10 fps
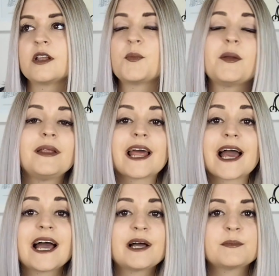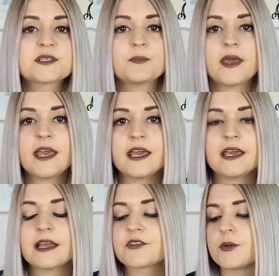baby lambs and
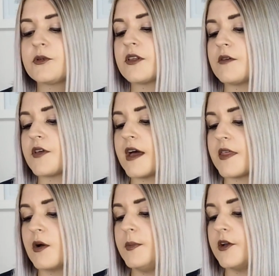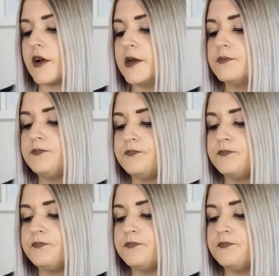pigs. I would just love that. That would be great.